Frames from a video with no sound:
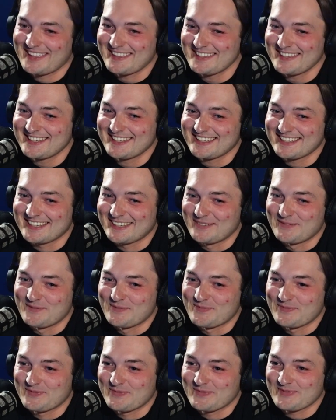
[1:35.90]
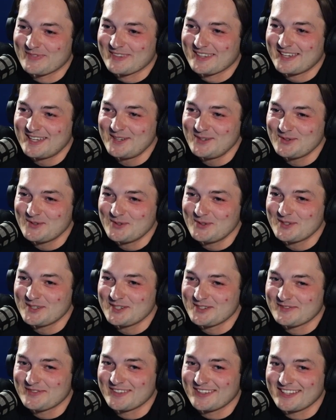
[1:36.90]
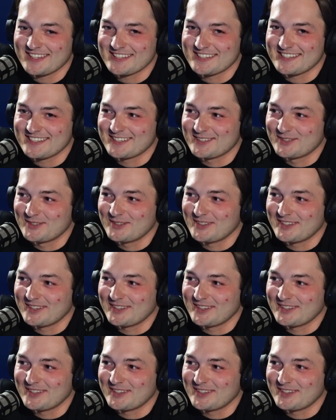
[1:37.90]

think, I don't know, I just feel like she could do it.